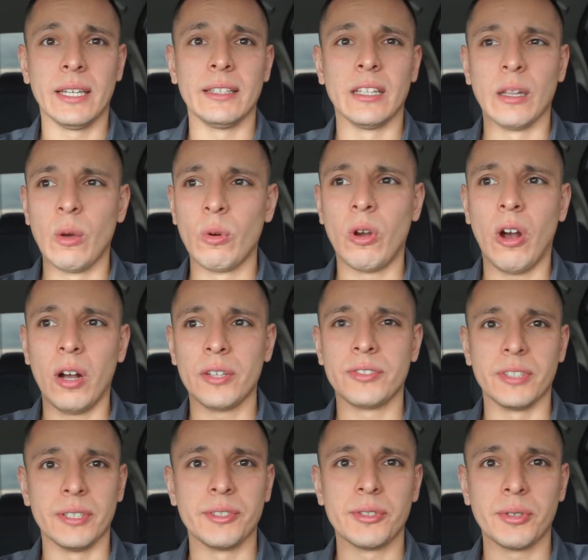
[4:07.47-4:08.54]
And the low cost
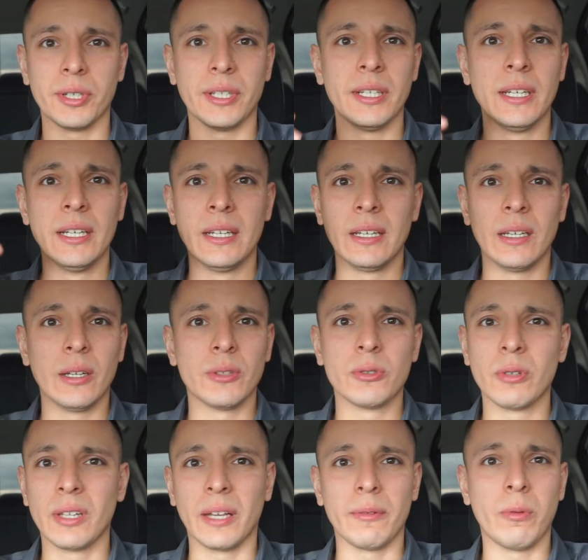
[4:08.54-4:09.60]
to entry, it's
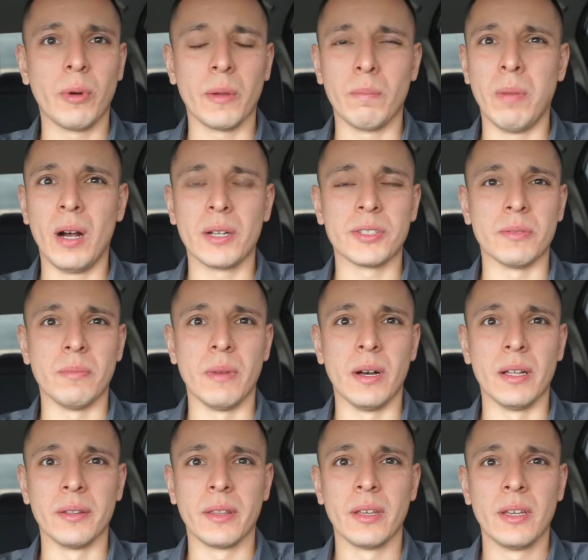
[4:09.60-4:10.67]
only like 40 bucks a
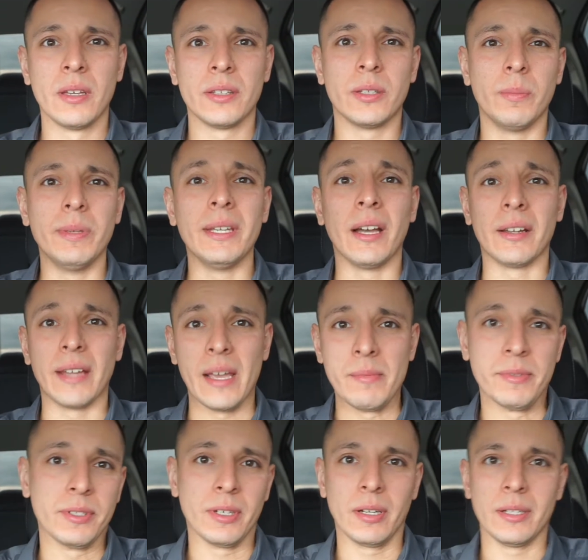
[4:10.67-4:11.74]
month to be on
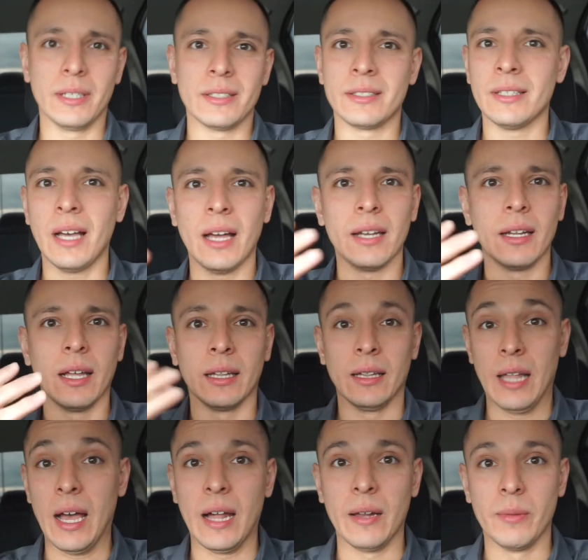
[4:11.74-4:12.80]
Amazon. It's not a
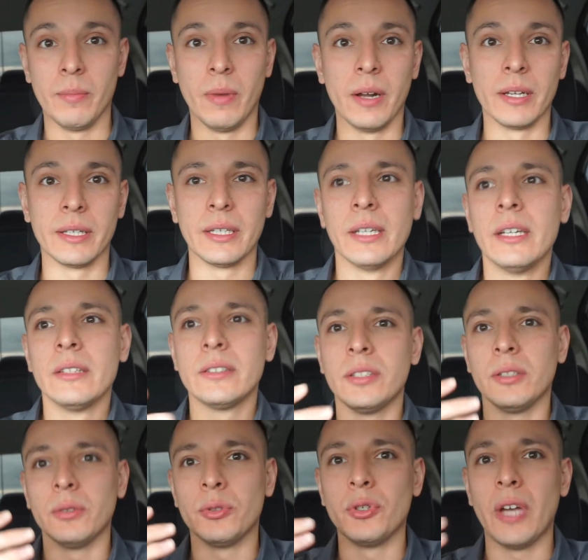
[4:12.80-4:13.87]
lot of money
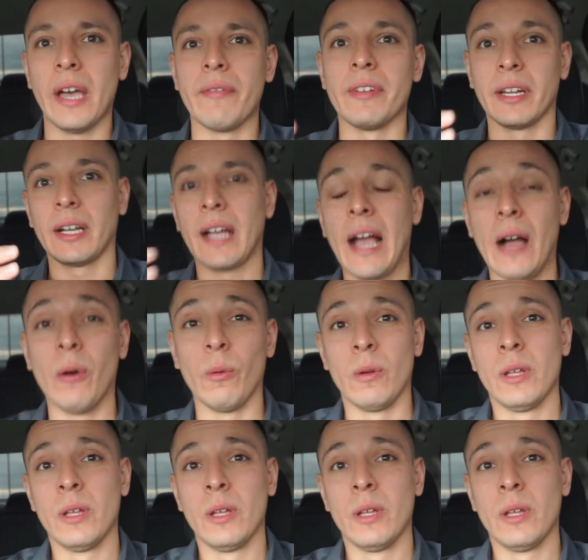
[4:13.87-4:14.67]
to have an account,